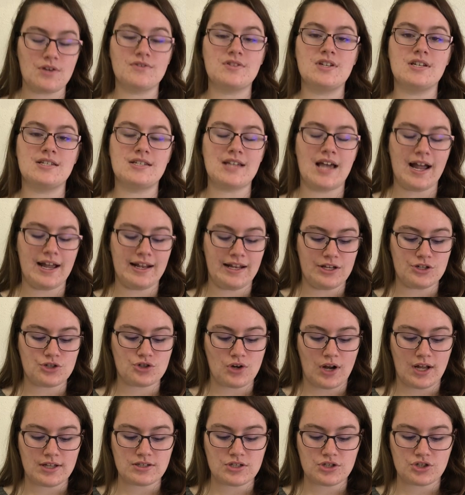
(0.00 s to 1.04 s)
of society
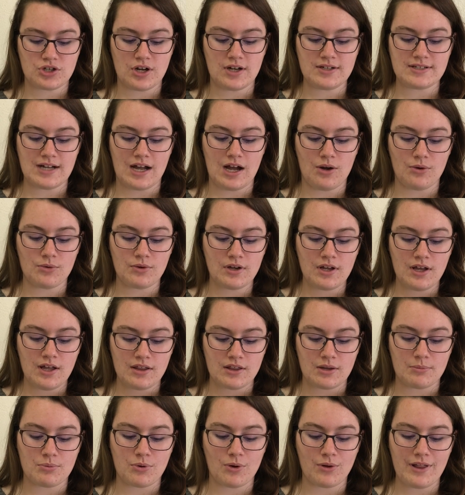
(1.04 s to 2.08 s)
trying to shut down
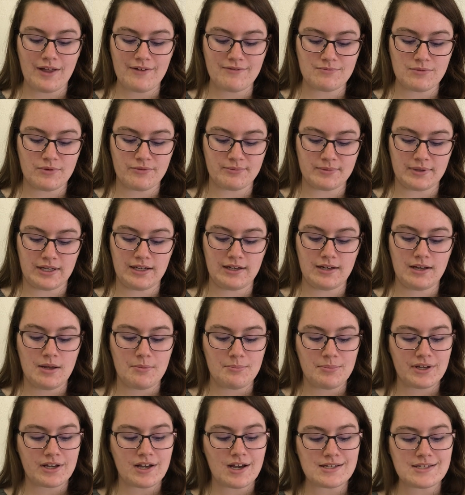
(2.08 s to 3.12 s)
the pro-life movement
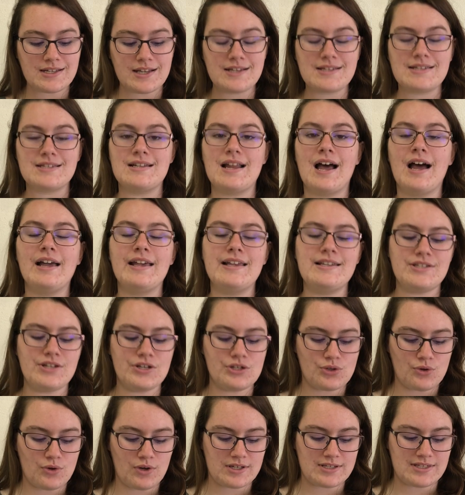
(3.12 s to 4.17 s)
because it is not easy
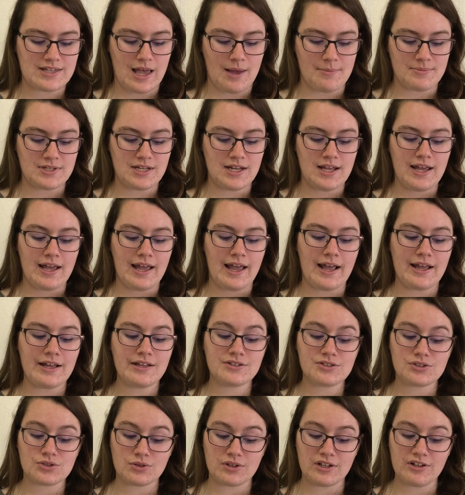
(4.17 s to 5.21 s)
to accept
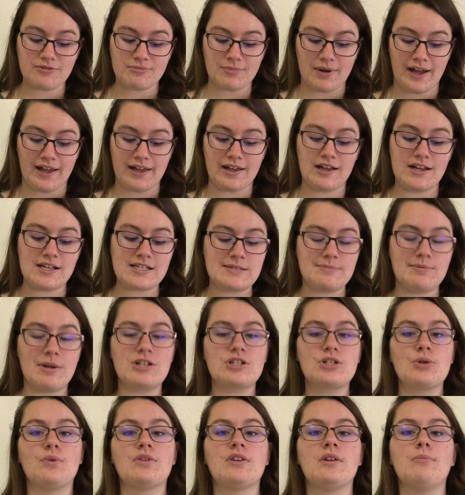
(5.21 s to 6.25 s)
and to live by,
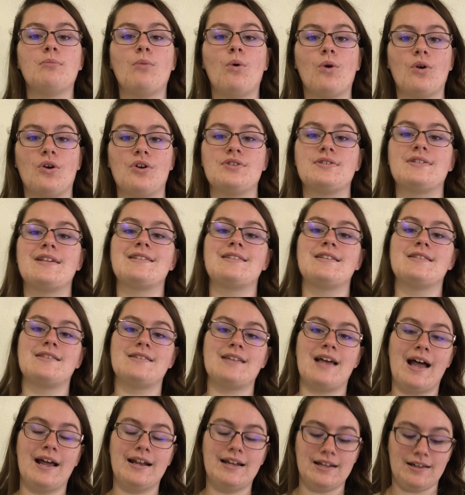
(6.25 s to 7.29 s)
especially with the morals that
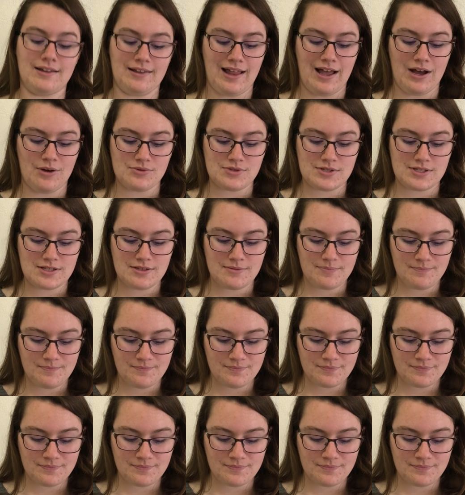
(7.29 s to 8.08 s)
society allows.